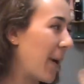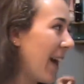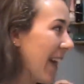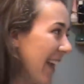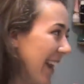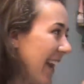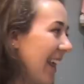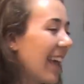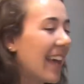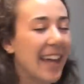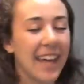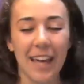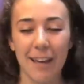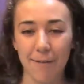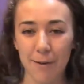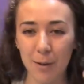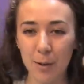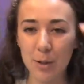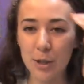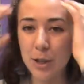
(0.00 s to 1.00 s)
but
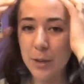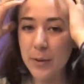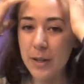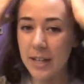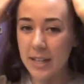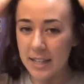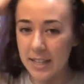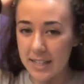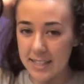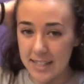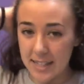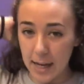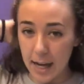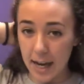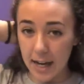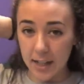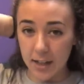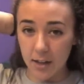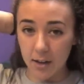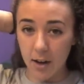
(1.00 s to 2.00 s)
if I were to do it and let's say I
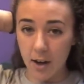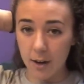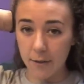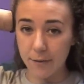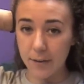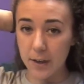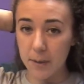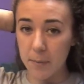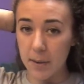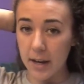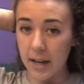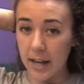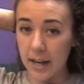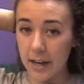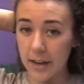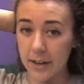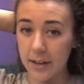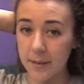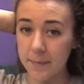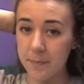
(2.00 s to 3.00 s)
had the coffee in my
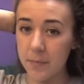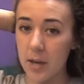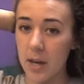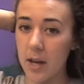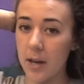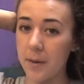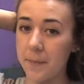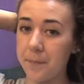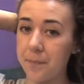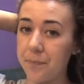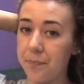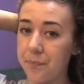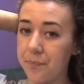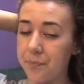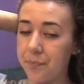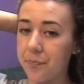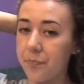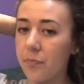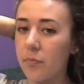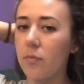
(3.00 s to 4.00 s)
hair, um,
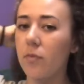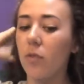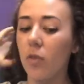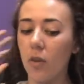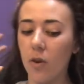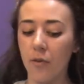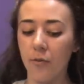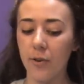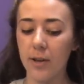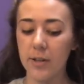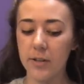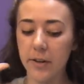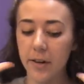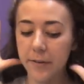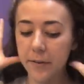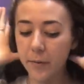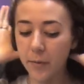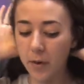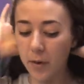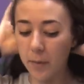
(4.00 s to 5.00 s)
first
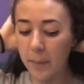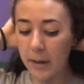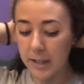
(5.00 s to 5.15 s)
off you want to